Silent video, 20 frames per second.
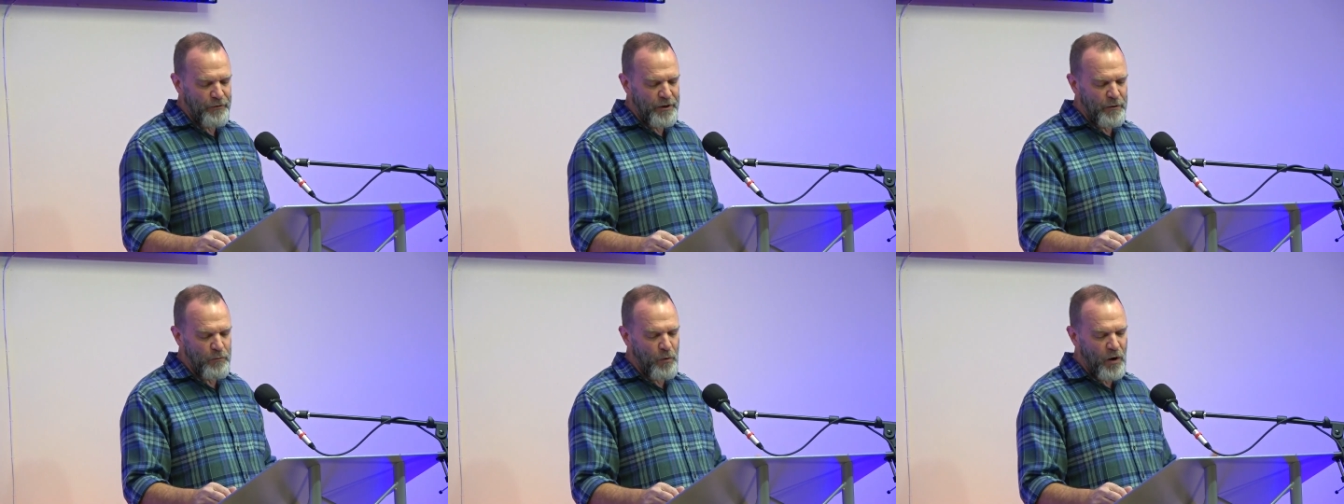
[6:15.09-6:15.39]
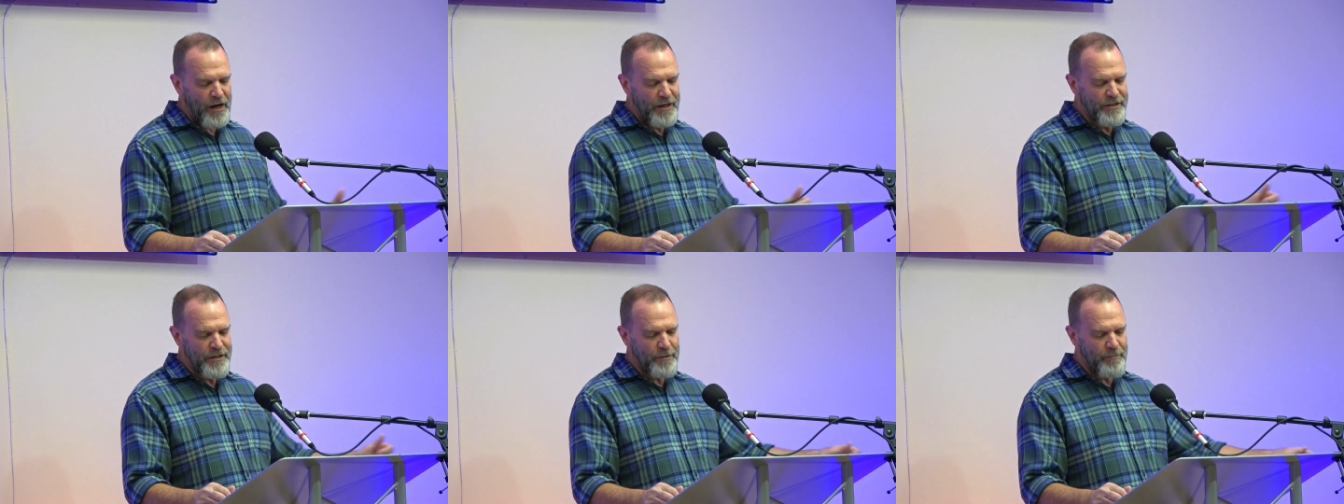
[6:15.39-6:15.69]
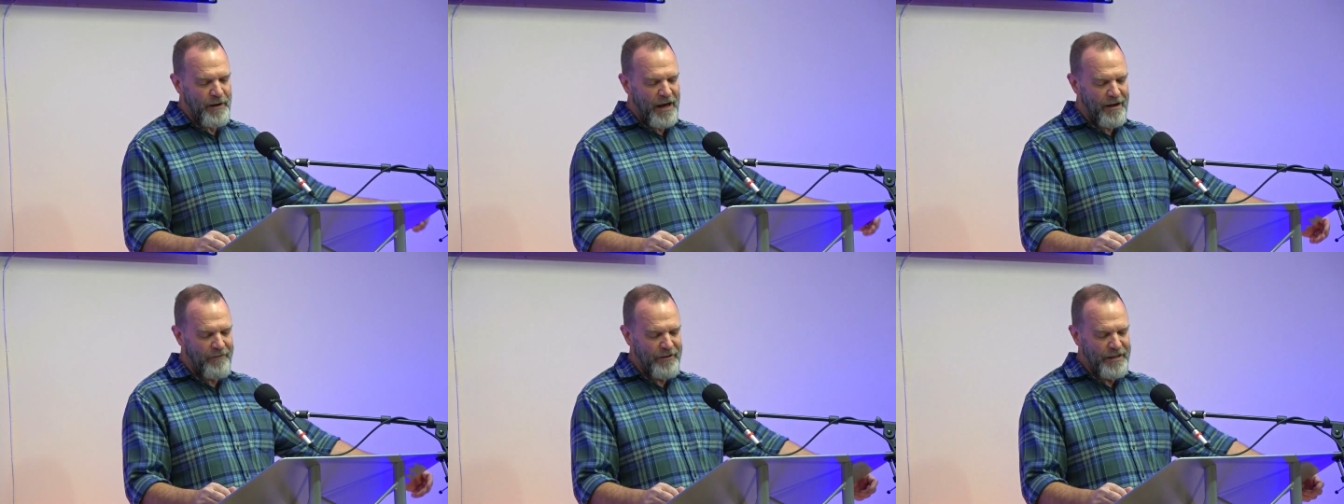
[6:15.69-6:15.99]
he winds
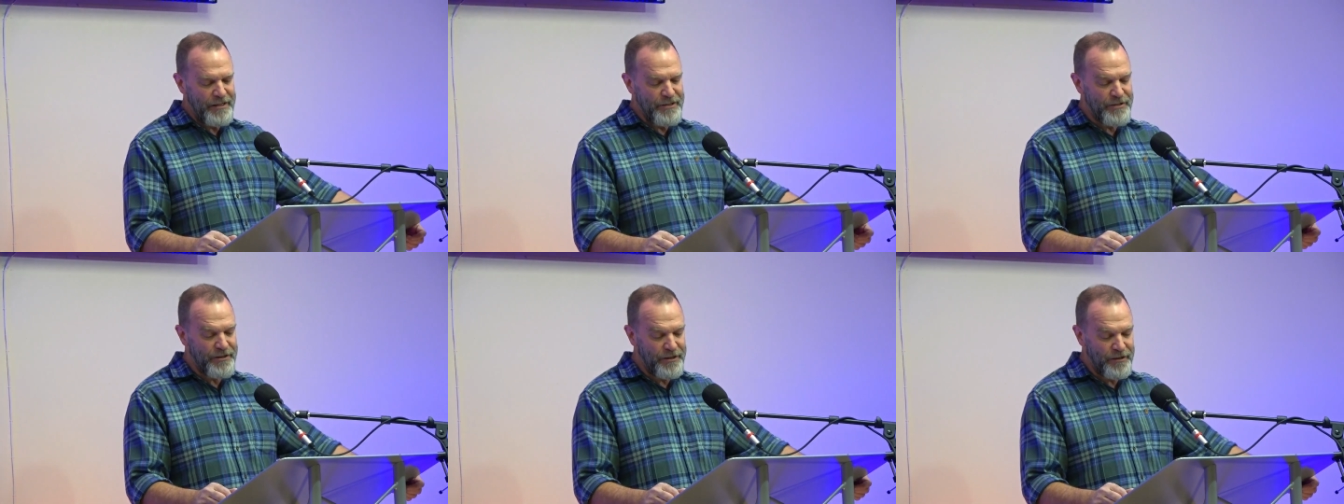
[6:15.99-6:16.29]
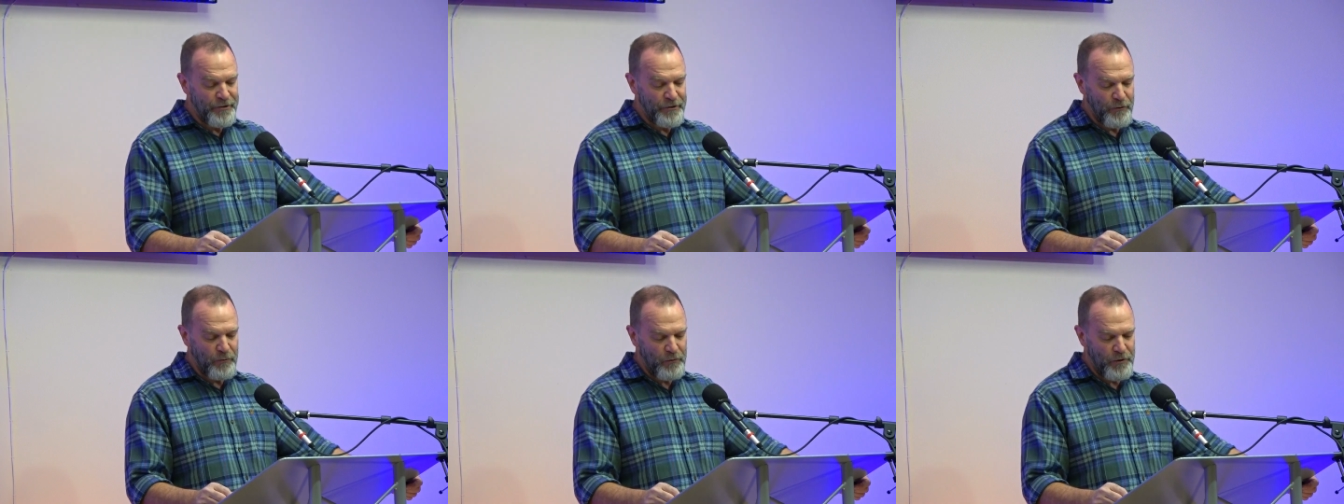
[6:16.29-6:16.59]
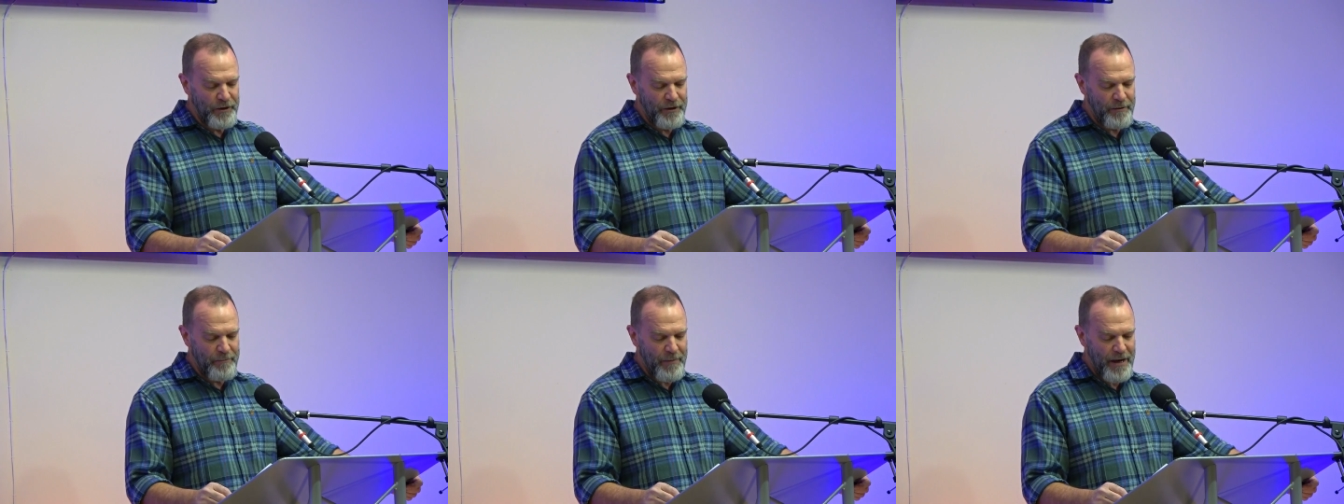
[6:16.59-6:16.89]
up having dinner
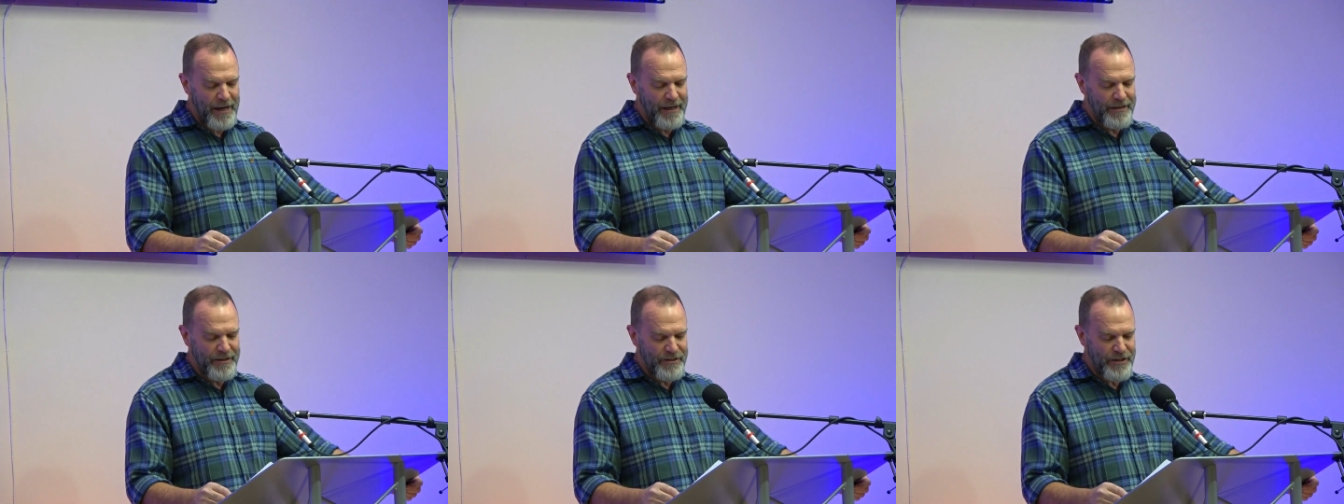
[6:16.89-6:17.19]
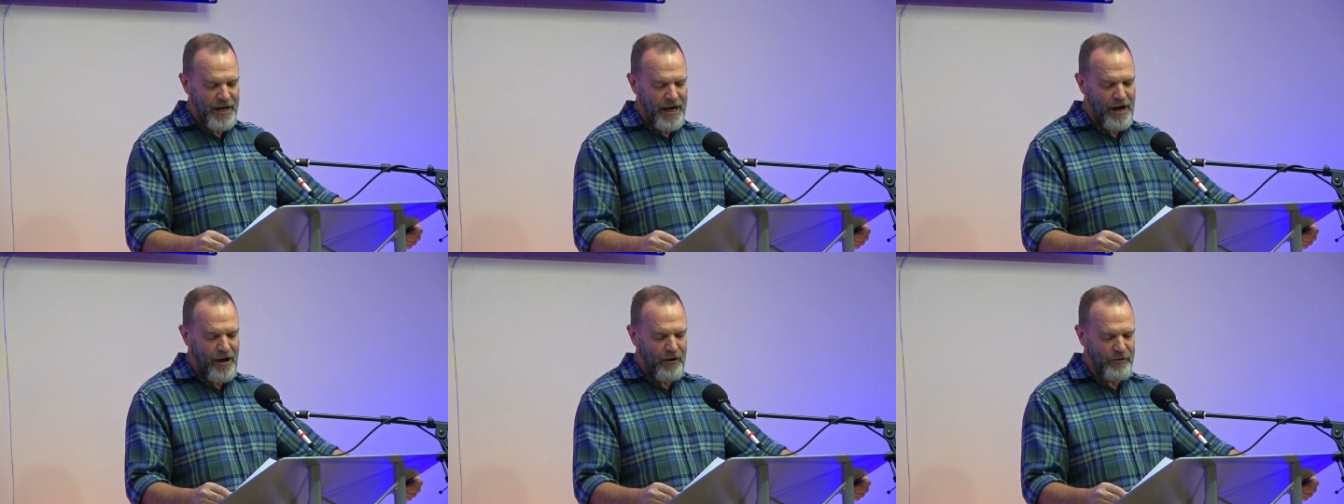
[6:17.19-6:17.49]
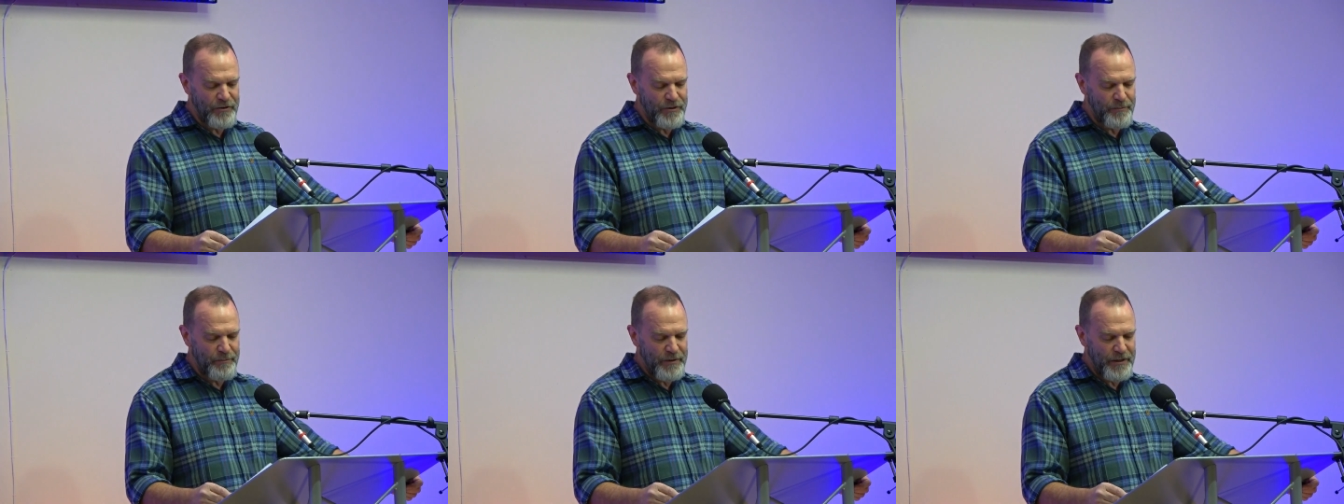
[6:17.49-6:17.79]
with him at his
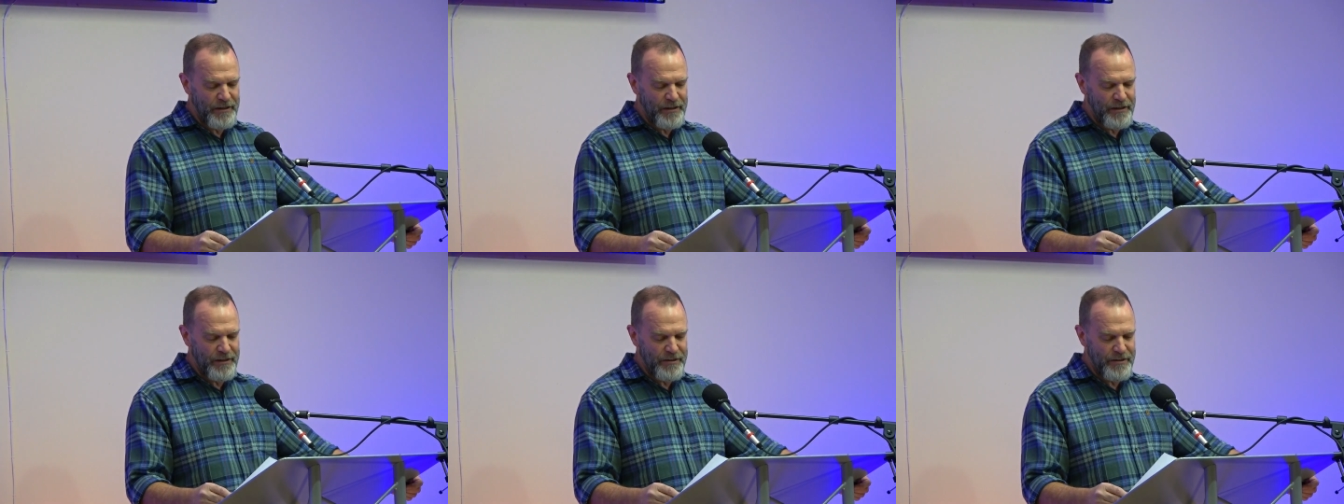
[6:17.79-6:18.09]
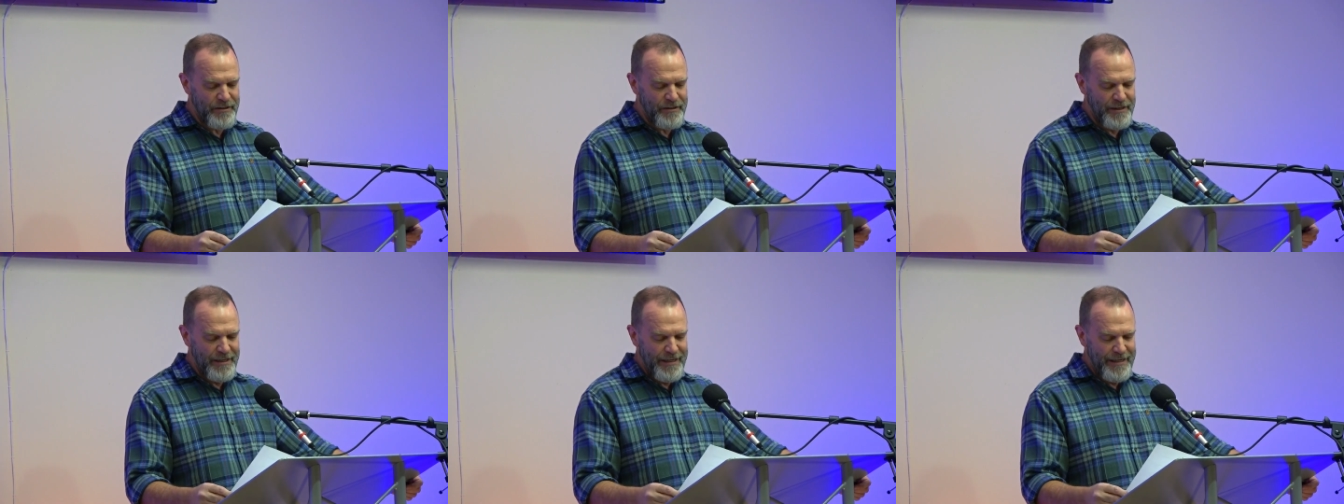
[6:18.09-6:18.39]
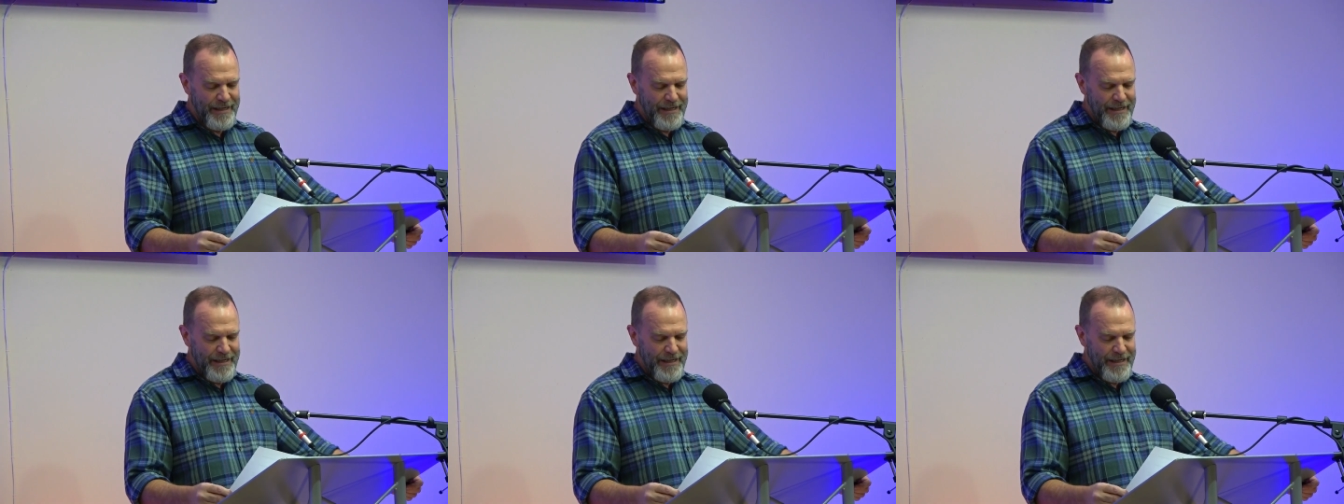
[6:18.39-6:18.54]
house because